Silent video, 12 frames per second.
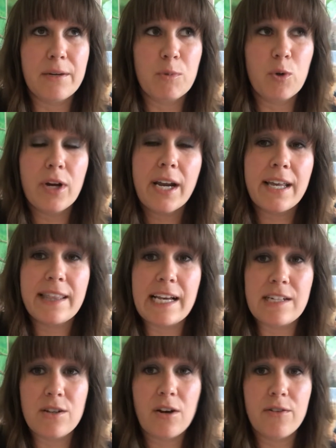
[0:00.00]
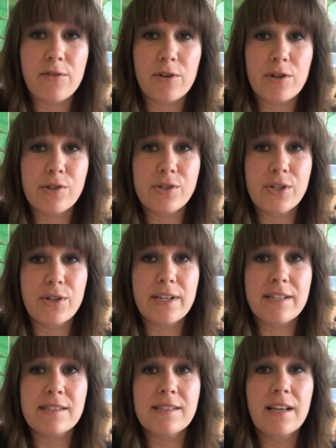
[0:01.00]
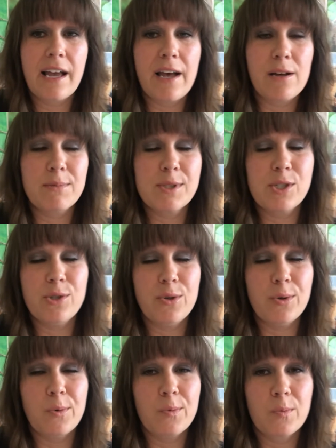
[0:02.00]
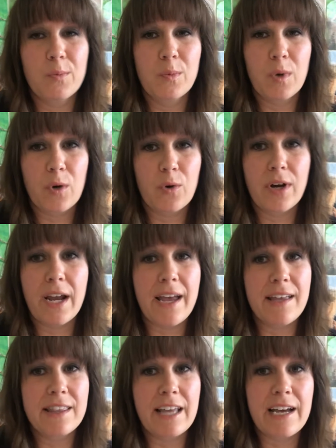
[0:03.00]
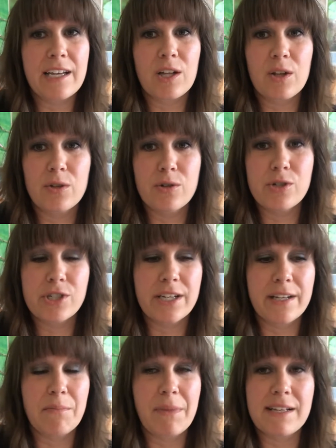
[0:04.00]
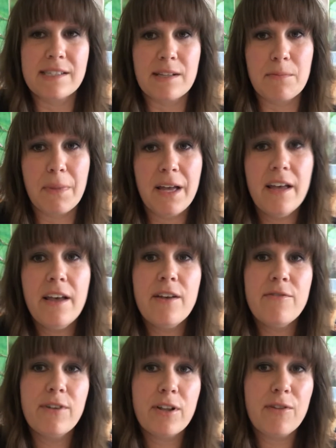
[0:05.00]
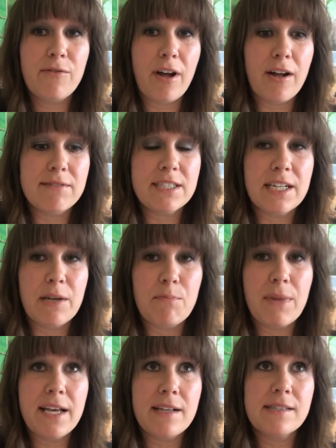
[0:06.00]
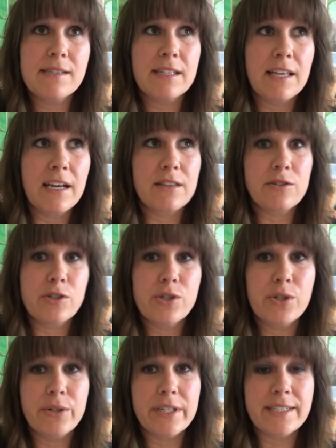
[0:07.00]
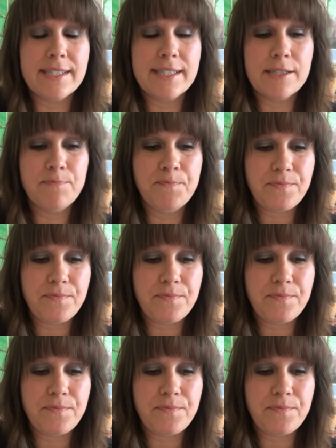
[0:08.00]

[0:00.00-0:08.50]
creating that doll for her students helps to create that inclusion and makes them feel involved, and it makes the other students